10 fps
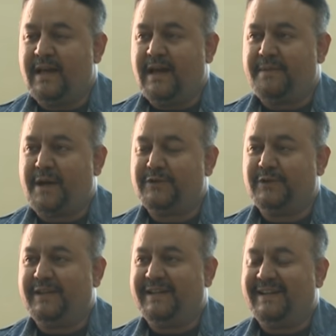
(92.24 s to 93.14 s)
I'm
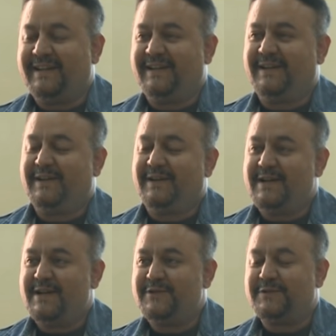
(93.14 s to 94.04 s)
actually
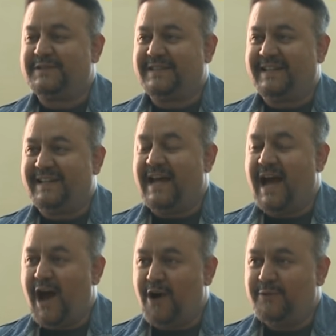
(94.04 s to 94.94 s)
interested in
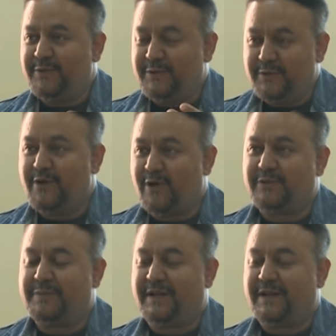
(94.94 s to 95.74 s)
how you got to be